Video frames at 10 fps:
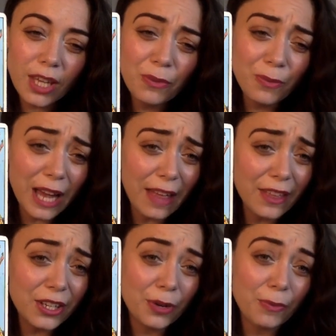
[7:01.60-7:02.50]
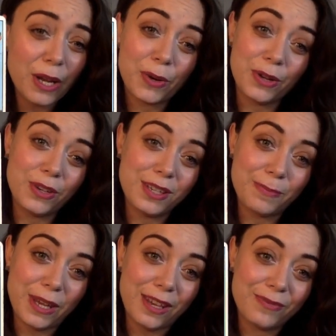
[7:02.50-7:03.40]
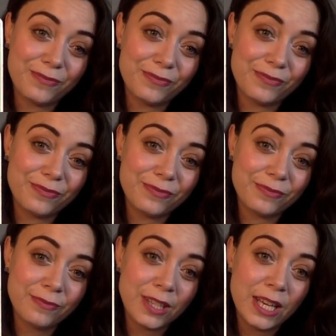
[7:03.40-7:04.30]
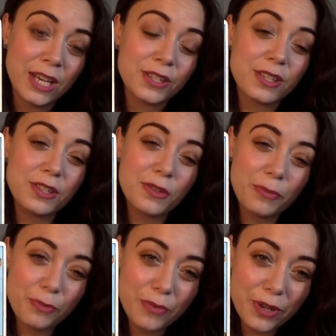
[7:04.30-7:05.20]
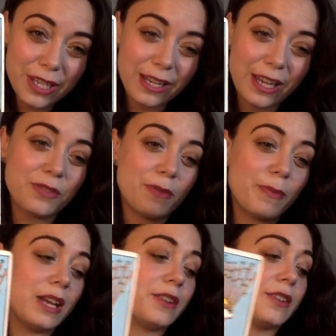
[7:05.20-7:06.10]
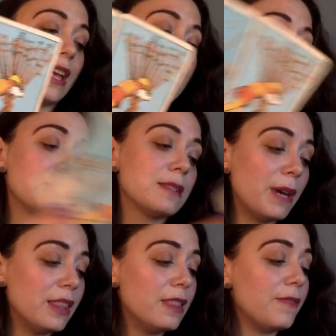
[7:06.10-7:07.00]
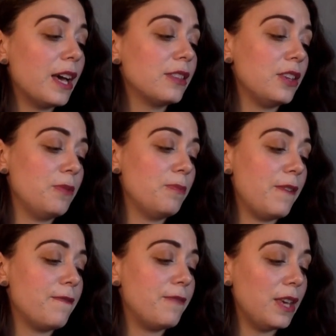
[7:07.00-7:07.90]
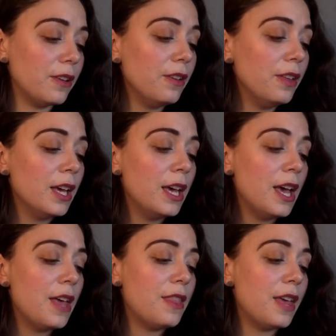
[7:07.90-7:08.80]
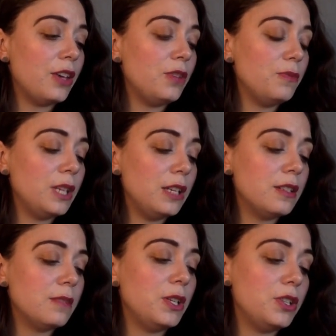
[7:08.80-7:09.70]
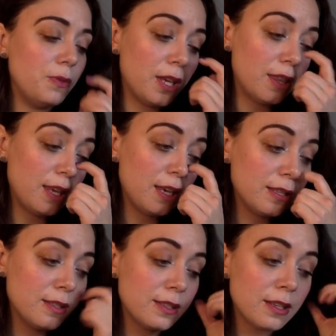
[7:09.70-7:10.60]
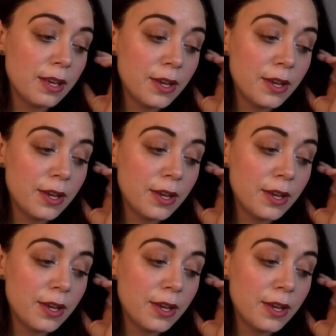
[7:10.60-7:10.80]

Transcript: in reality, you're right where you need to be. So this is a really nice reminder that despite the fact that you may feel that you need to be doing things